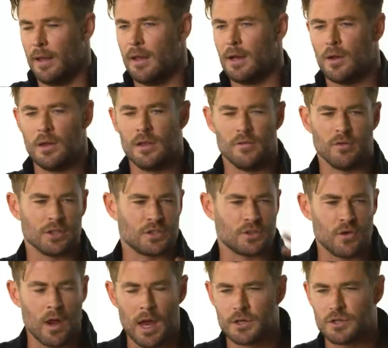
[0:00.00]
you know, either
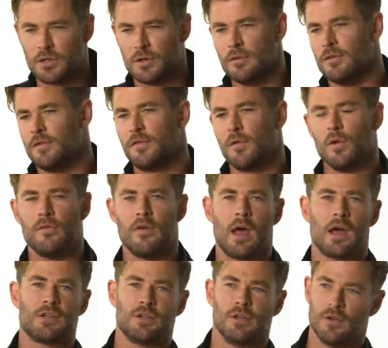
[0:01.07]
Extraction, full of
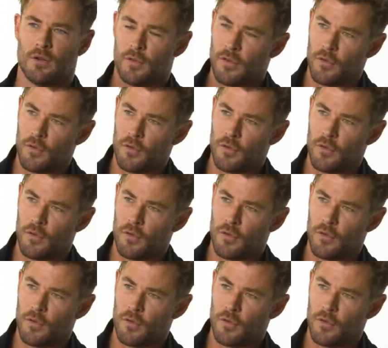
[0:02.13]
action, or